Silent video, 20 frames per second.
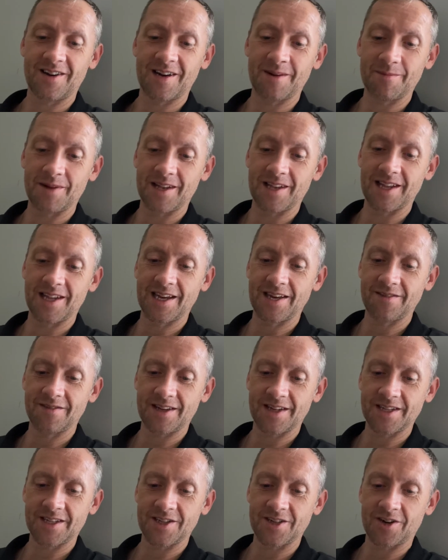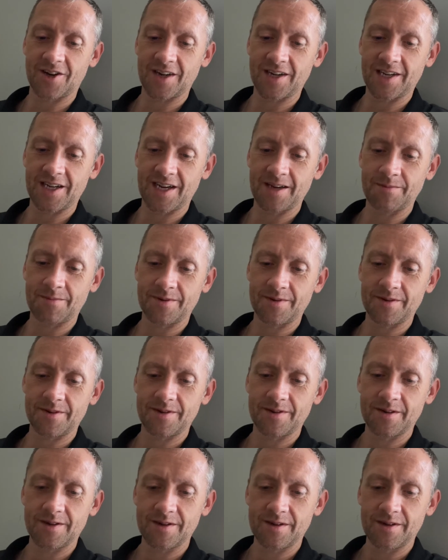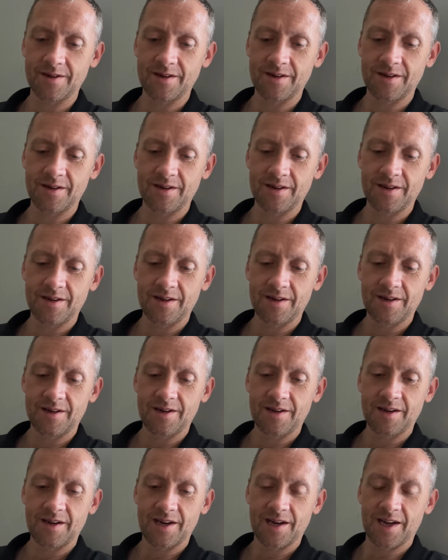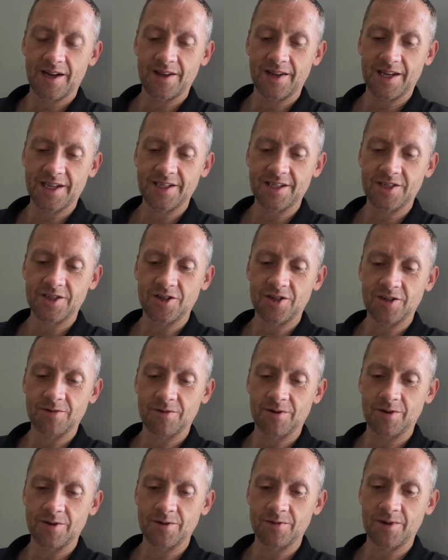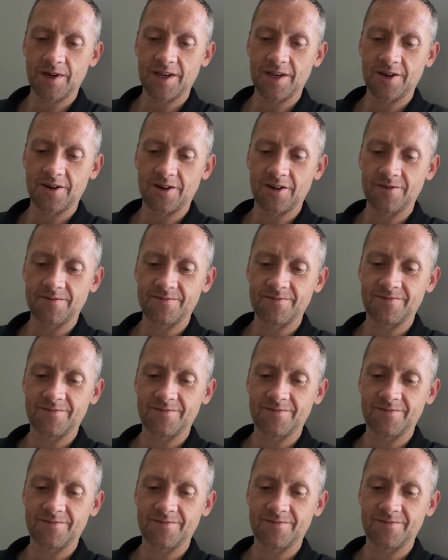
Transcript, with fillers: I believe that's a dark type. And that's just what I was waiting on.